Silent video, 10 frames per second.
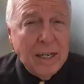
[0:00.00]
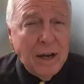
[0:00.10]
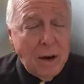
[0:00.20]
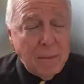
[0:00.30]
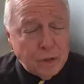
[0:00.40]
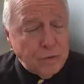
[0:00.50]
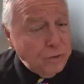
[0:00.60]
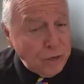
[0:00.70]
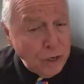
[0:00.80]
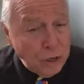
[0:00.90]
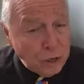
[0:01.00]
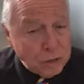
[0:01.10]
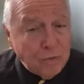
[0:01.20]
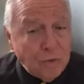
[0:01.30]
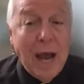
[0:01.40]
almost 50 years
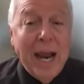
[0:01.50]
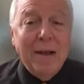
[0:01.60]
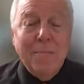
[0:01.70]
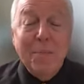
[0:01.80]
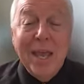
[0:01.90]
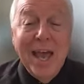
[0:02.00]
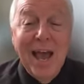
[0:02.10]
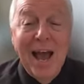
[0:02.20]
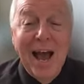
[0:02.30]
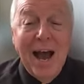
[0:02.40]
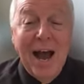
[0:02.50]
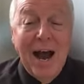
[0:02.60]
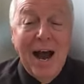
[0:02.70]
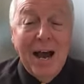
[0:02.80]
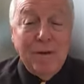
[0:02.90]
of flying.
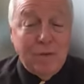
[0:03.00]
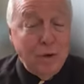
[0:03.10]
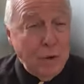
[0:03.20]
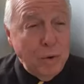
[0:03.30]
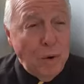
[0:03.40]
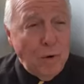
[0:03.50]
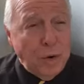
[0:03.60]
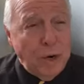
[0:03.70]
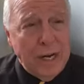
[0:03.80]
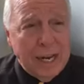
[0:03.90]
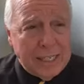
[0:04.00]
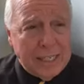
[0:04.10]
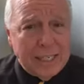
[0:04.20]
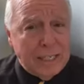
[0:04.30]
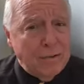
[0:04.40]
I flew over in
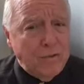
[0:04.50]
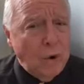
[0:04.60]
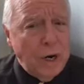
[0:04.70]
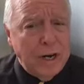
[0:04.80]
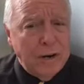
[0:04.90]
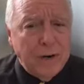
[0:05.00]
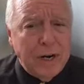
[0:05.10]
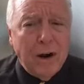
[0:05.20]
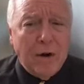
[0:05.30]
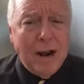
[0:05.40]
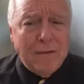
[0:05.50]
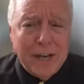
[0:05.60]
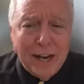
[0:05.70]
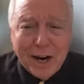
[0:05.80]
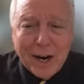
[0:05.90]
excess of 40 different aircraft,
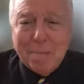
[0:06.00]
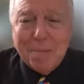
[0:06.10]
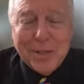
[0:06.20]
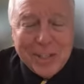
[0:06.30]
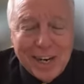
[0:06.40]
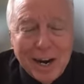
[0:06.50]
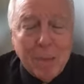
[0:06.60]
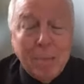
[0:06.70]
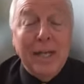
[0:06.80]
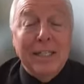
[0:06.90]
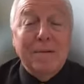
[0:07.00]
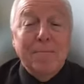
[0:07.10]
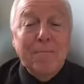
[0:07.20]
helicopters, and airplanes.